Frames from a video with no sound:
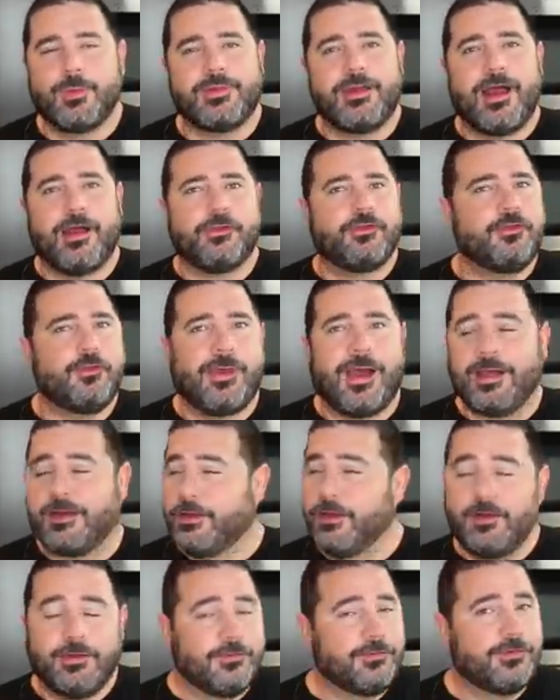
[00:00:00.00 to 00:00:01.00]
Without you, I
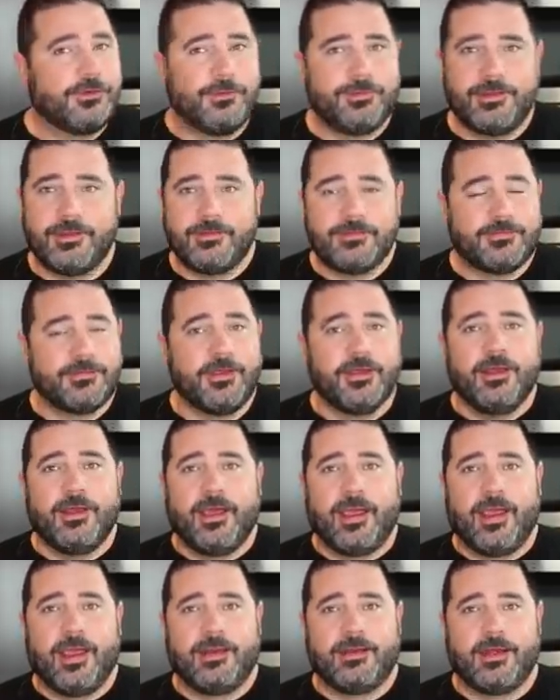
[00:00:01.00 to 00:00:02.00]
couldn't do this
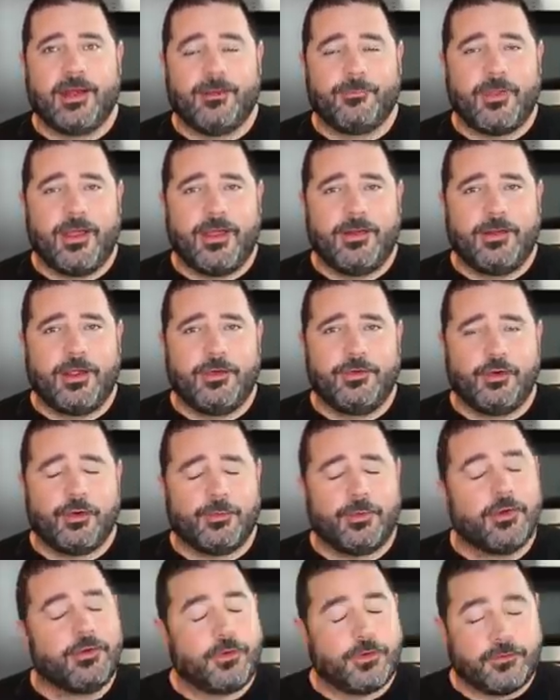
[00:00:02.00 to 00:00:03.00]
and, um, and, and
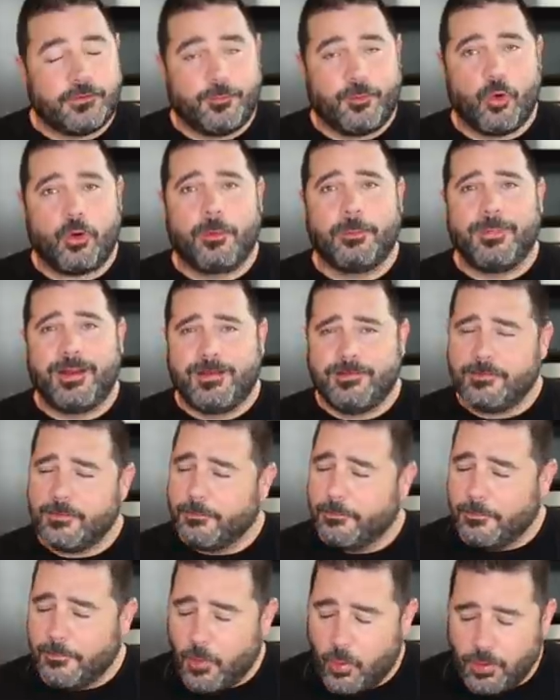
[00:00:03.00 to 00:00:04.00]
your, your support means
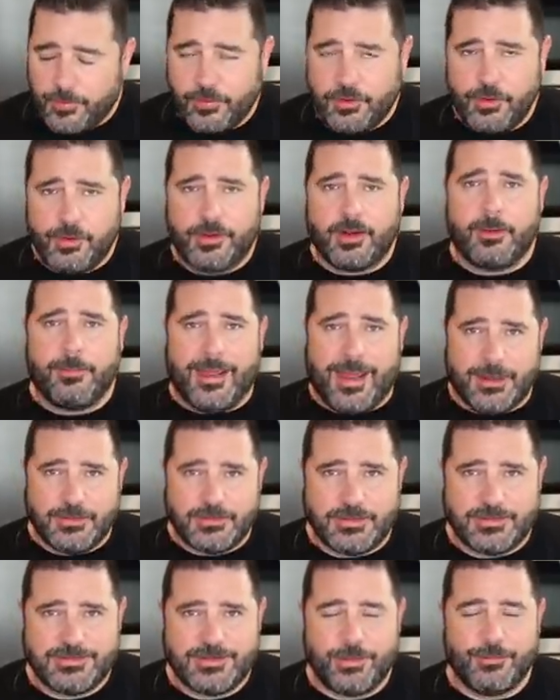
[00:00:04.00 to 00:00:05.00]
more than you can
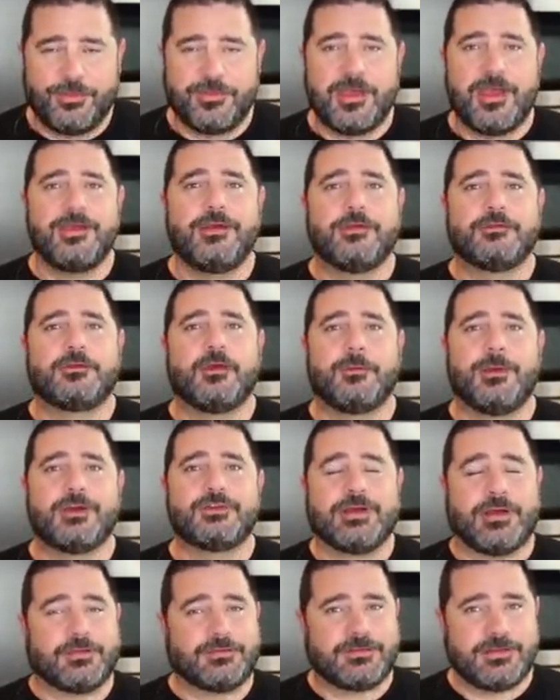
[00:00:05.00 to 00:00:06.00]
imagine. So thank you so
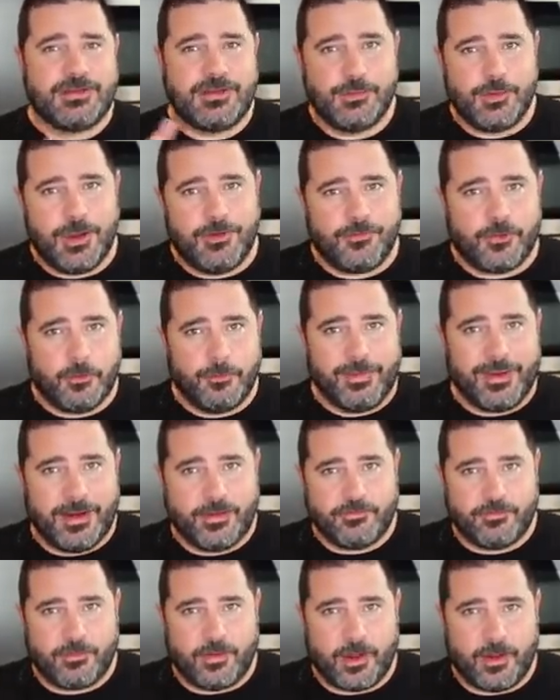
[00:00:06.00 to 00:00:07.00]
much. I'll see you over on
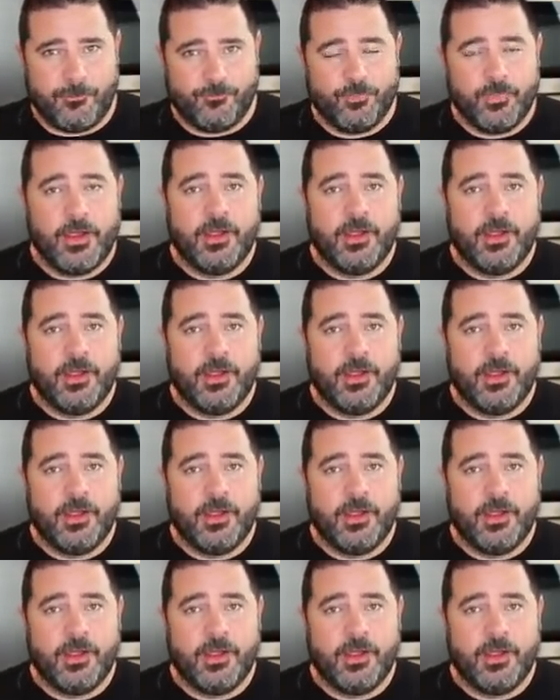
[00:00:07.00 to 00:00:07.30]
Patreon.